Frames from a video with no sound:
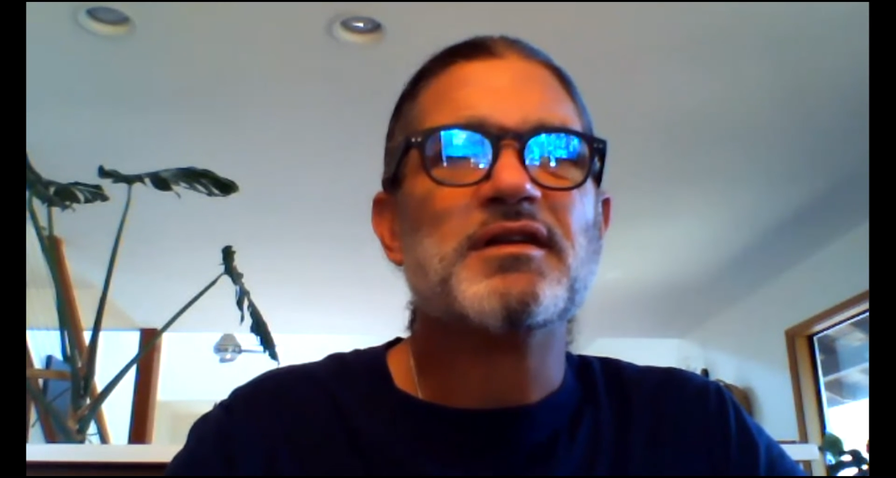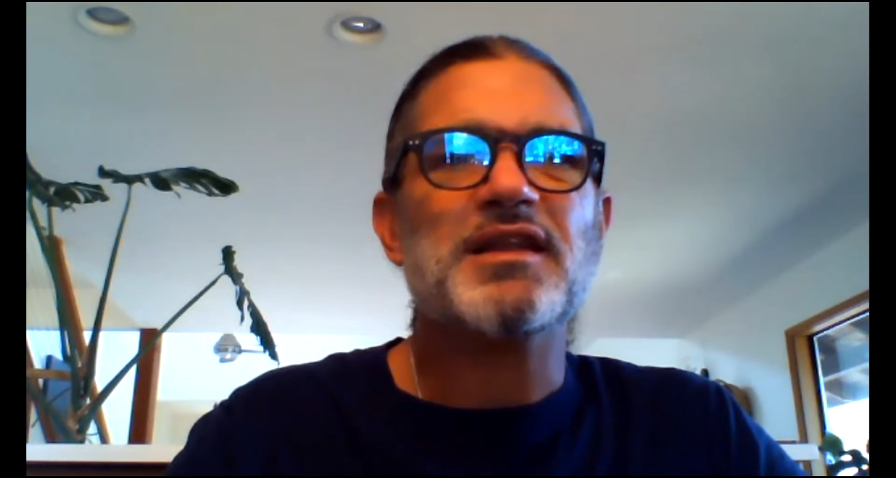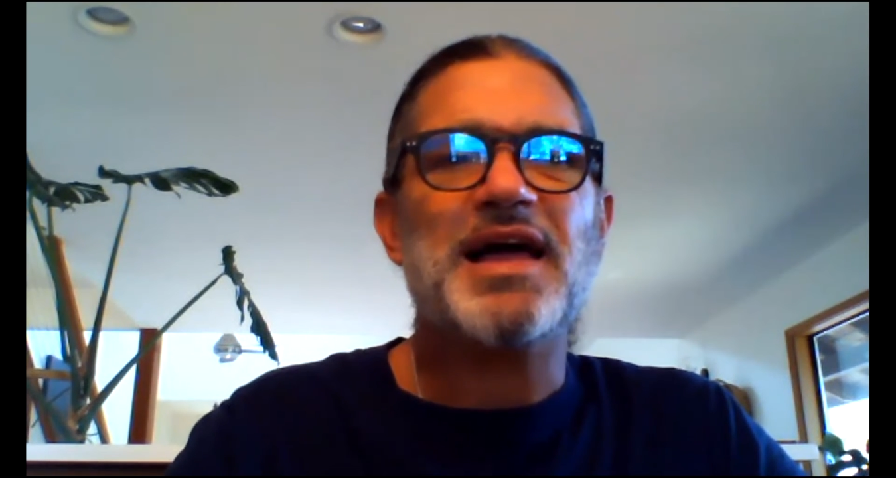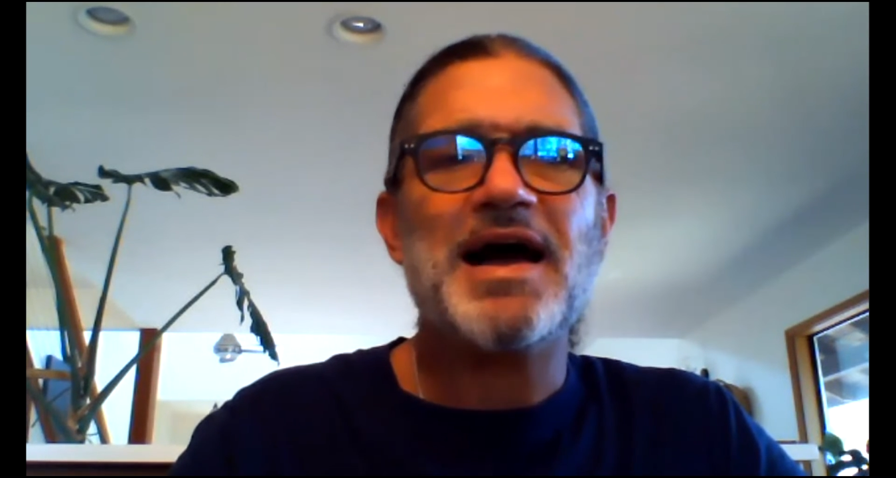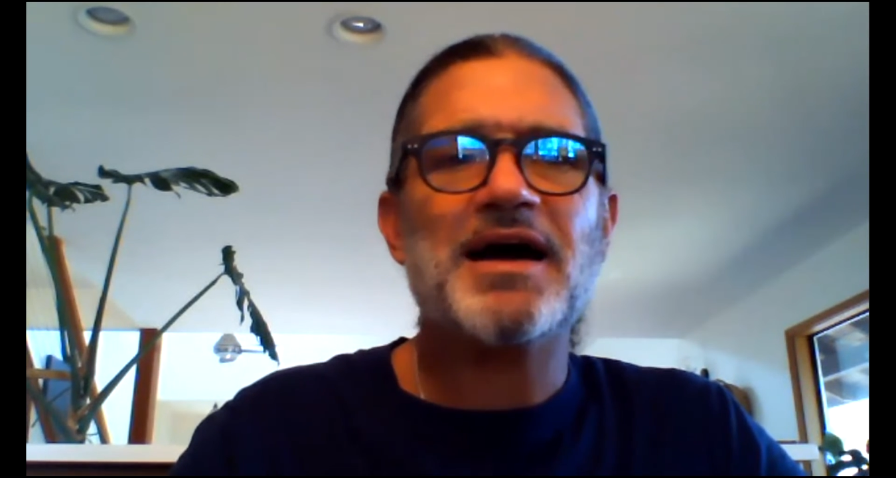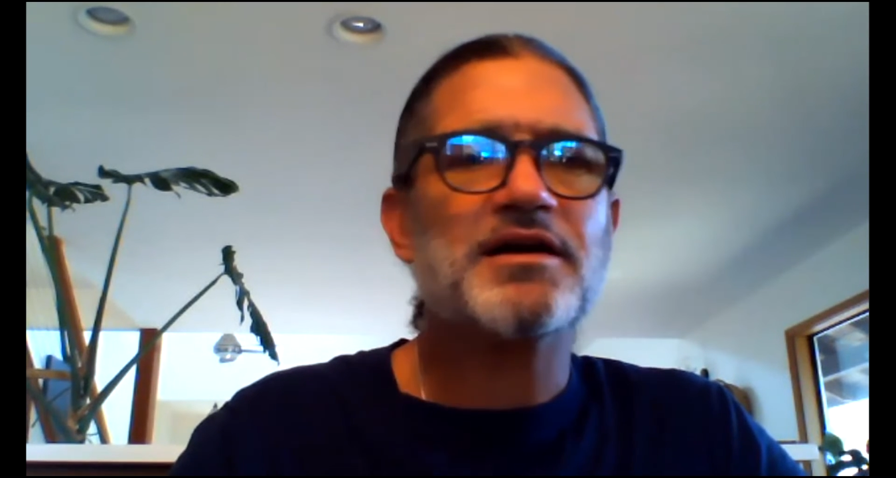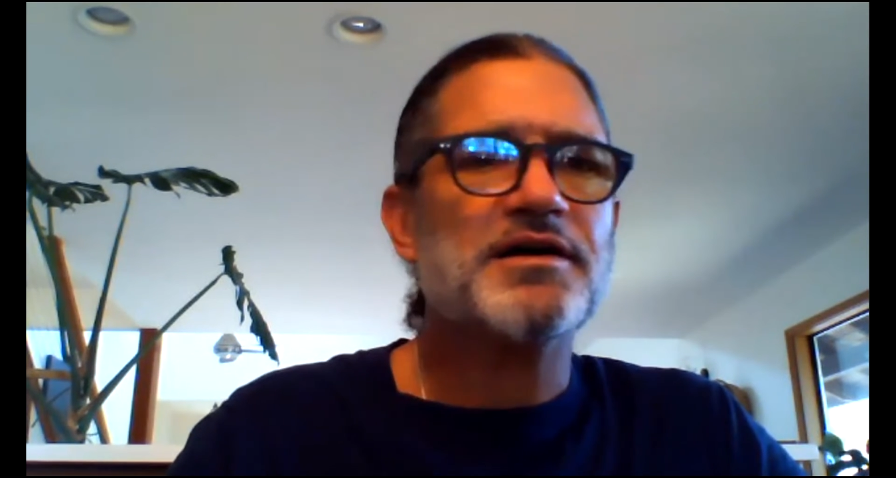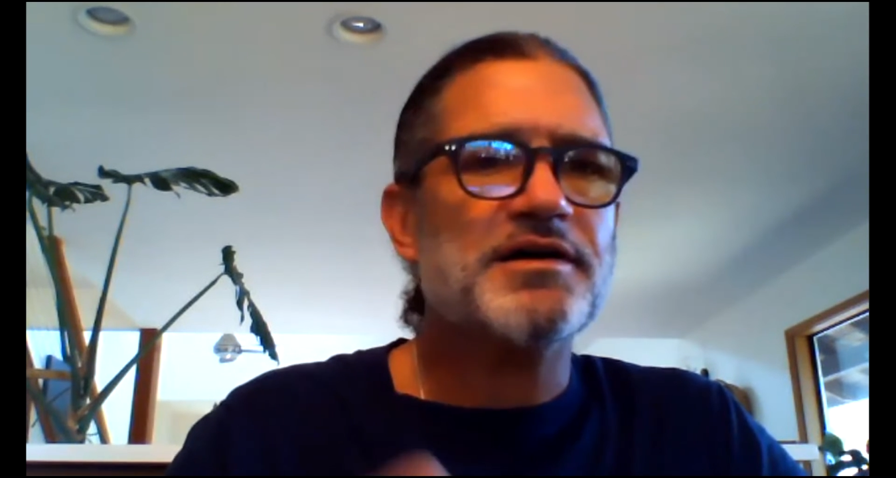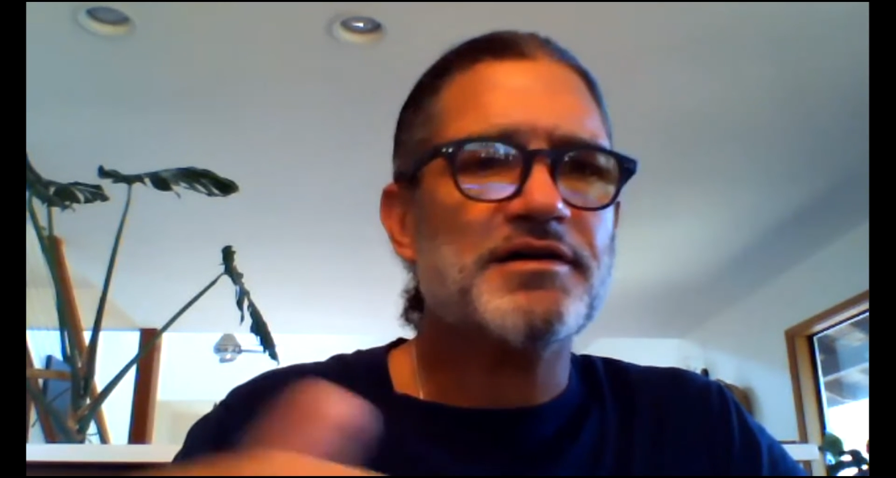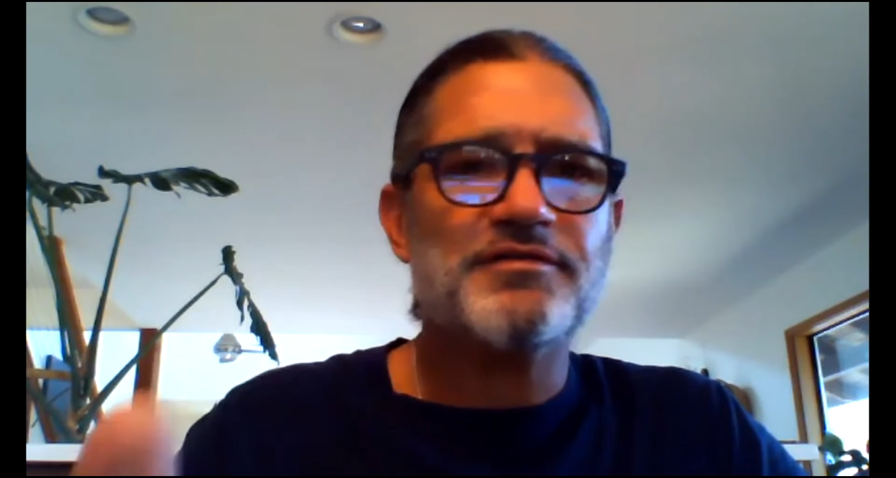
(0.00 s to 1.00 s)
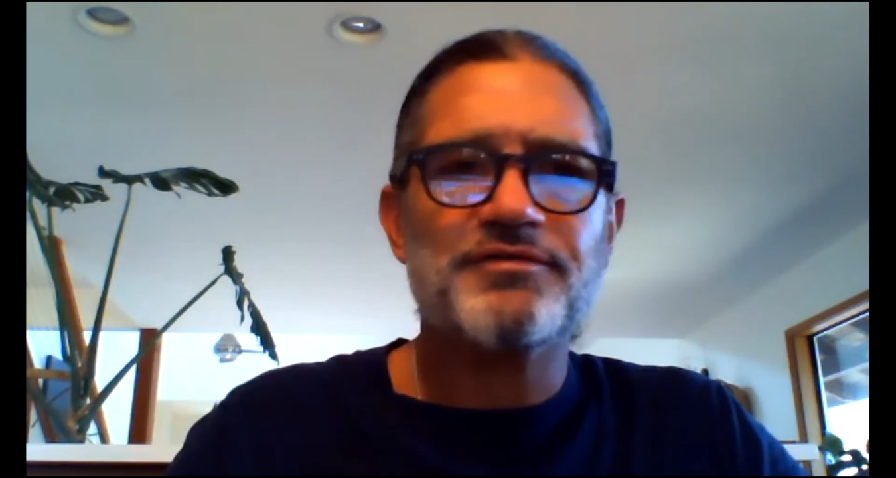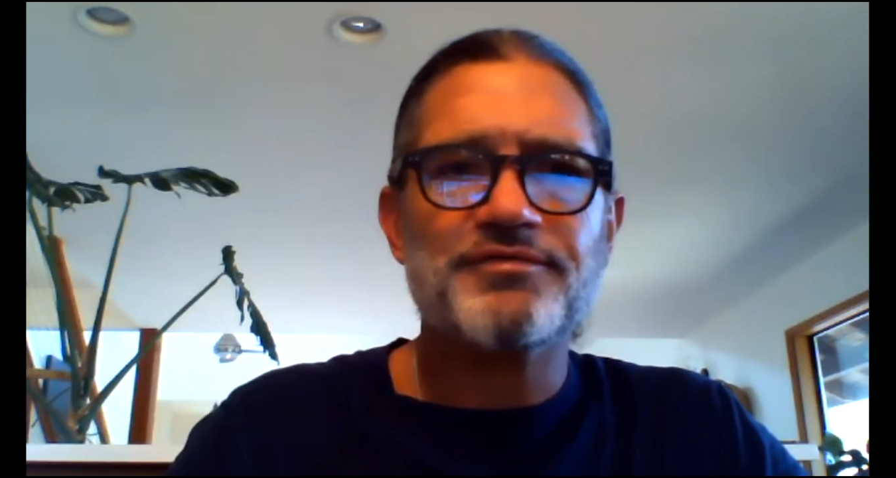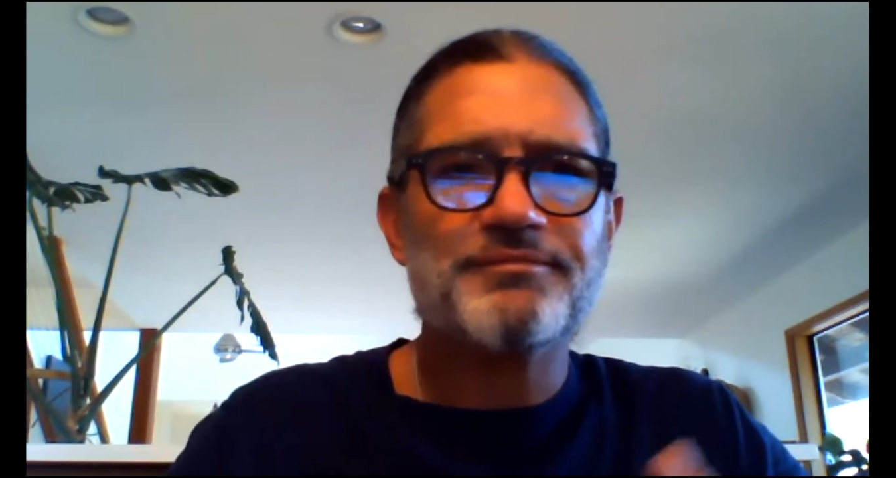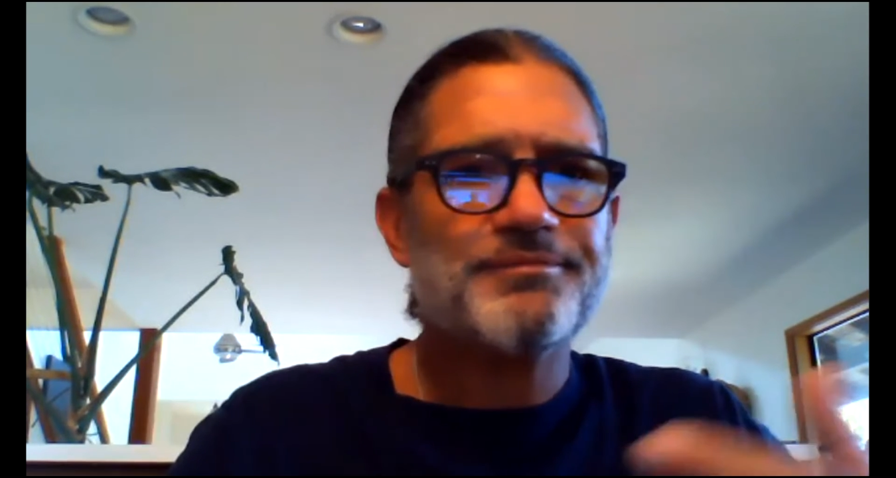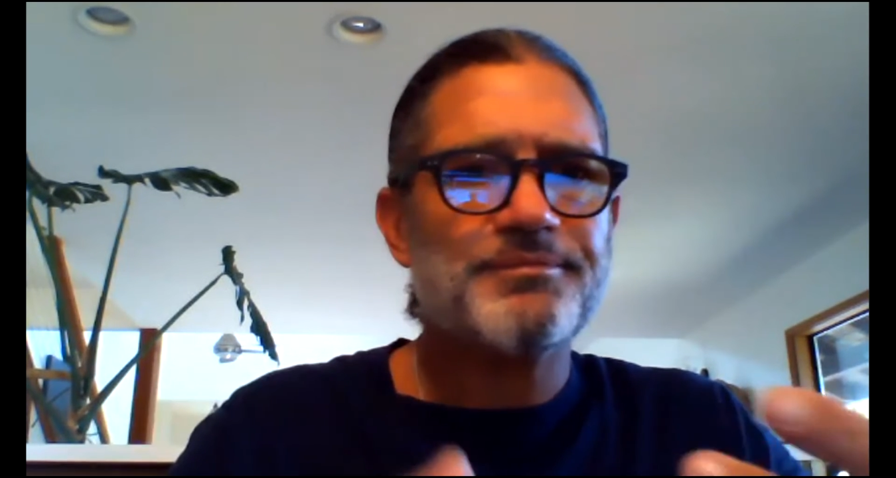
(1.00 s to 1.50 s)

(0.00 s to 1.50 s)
lack of